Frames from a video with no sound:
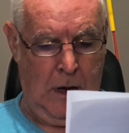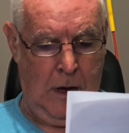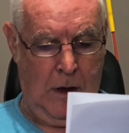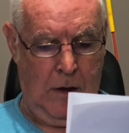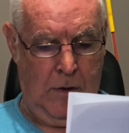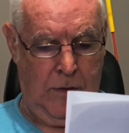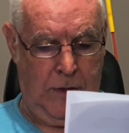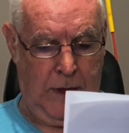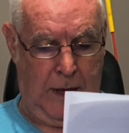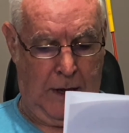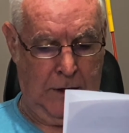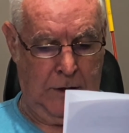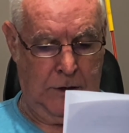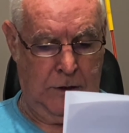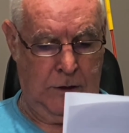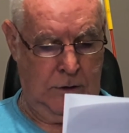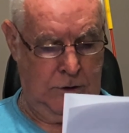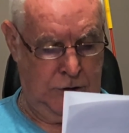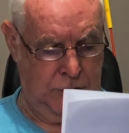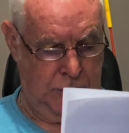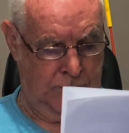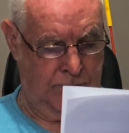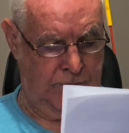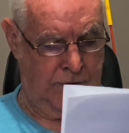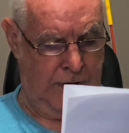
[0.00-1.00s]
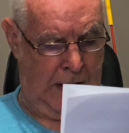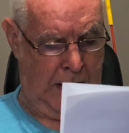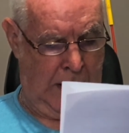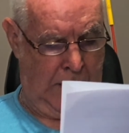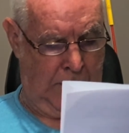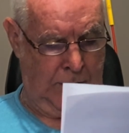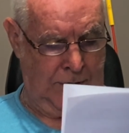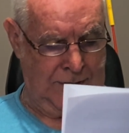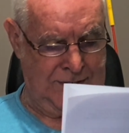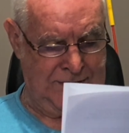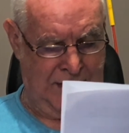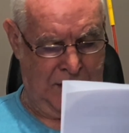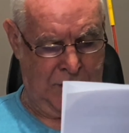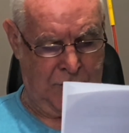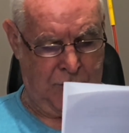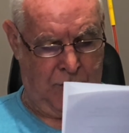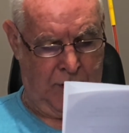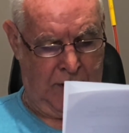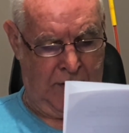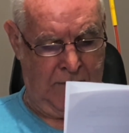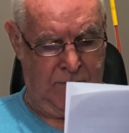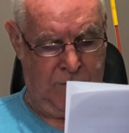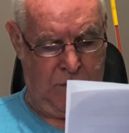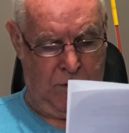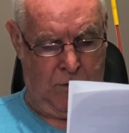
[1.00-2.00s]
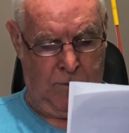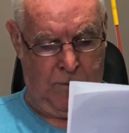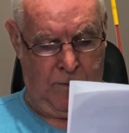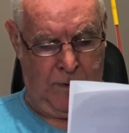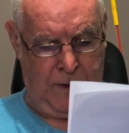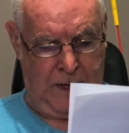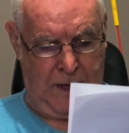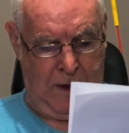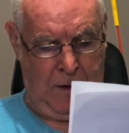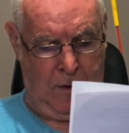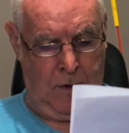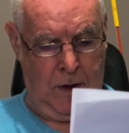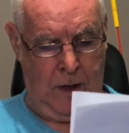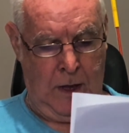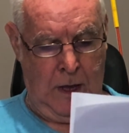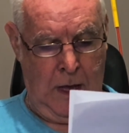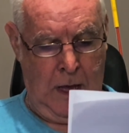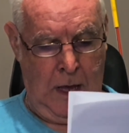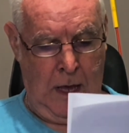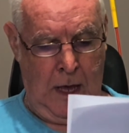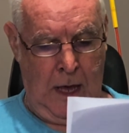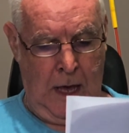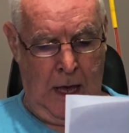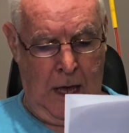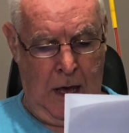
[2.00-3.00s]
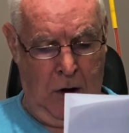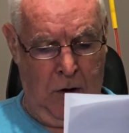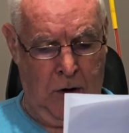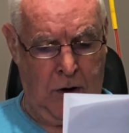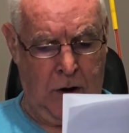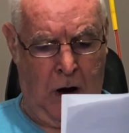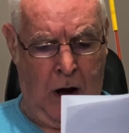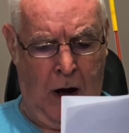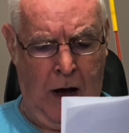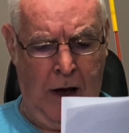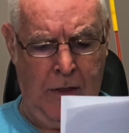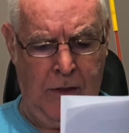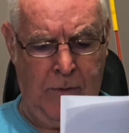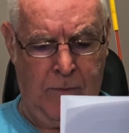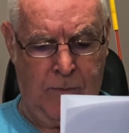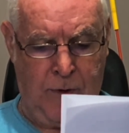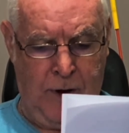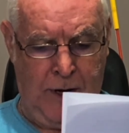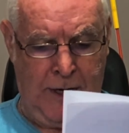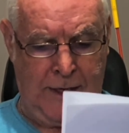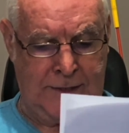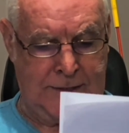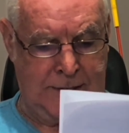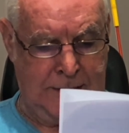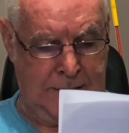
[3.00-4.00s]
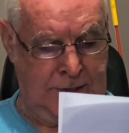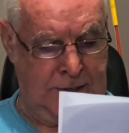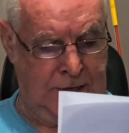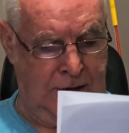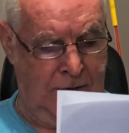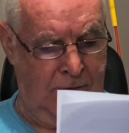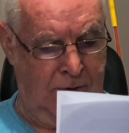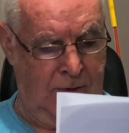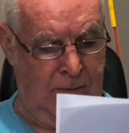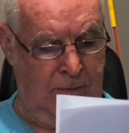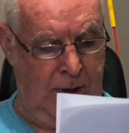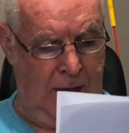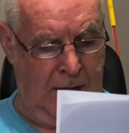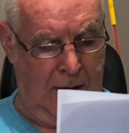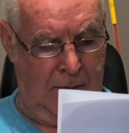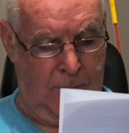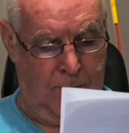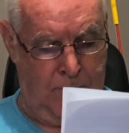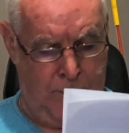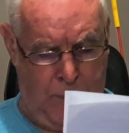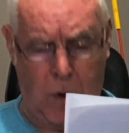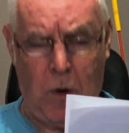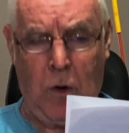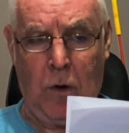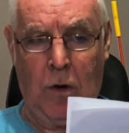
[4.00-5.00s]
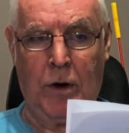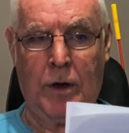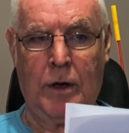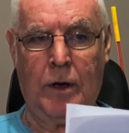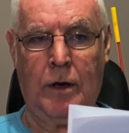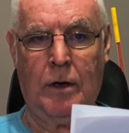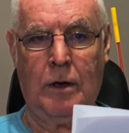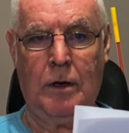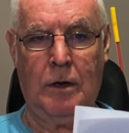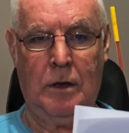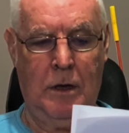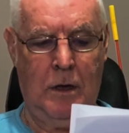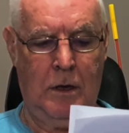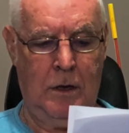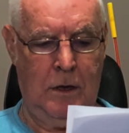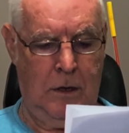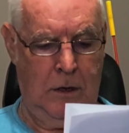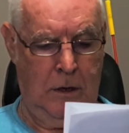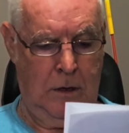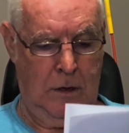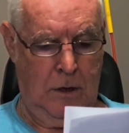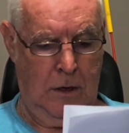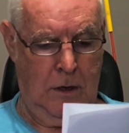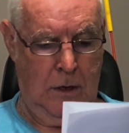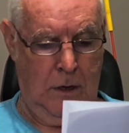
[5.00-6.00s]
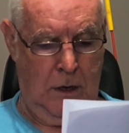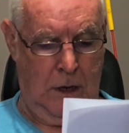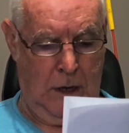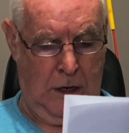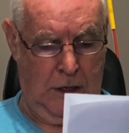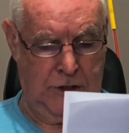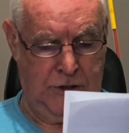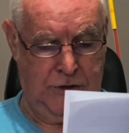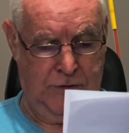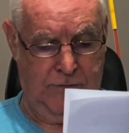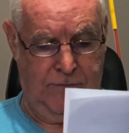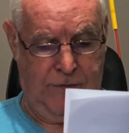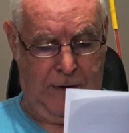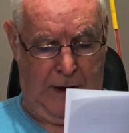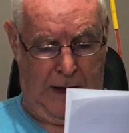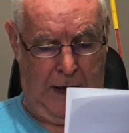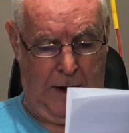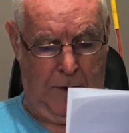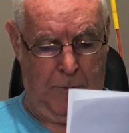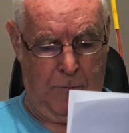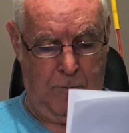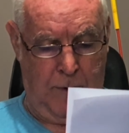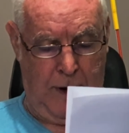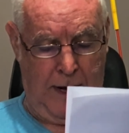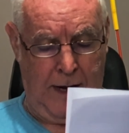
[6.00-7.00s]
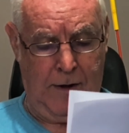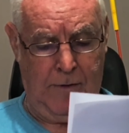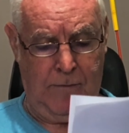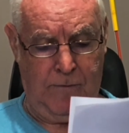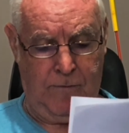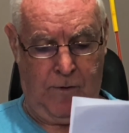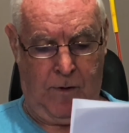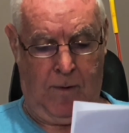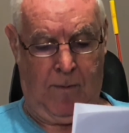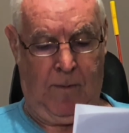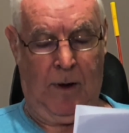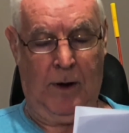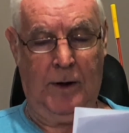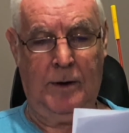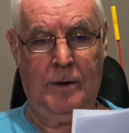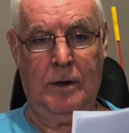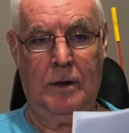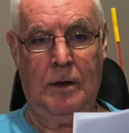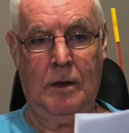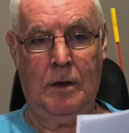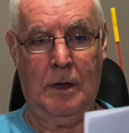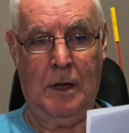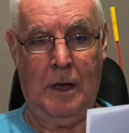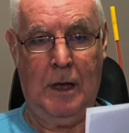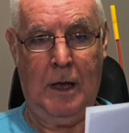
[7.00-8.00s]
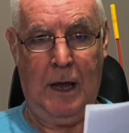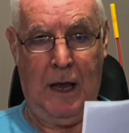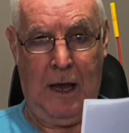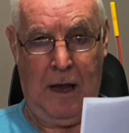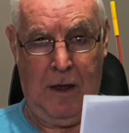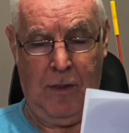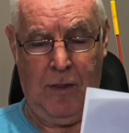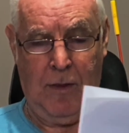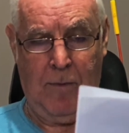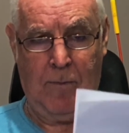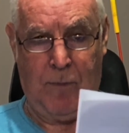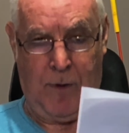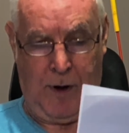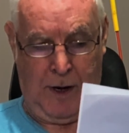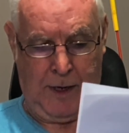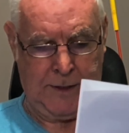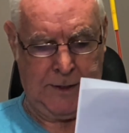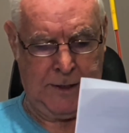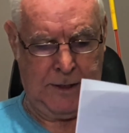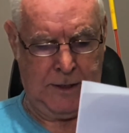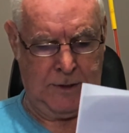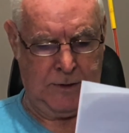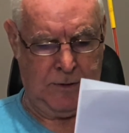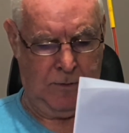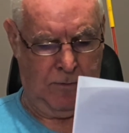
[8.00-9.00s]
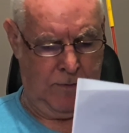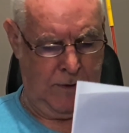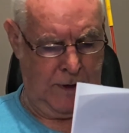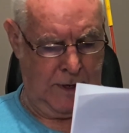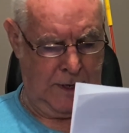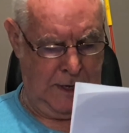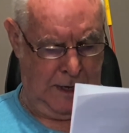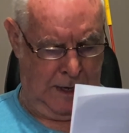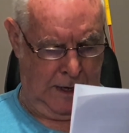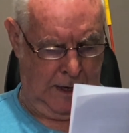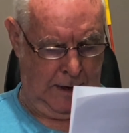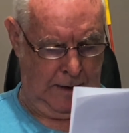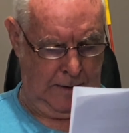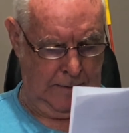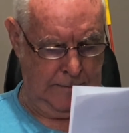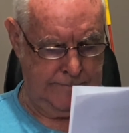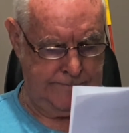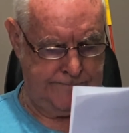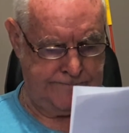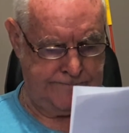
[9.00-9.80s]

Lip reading: Then Shaphan the secretary informed the king, "Hilkiah the priest has given me a book And Shaphan read it from it in the presence of the king.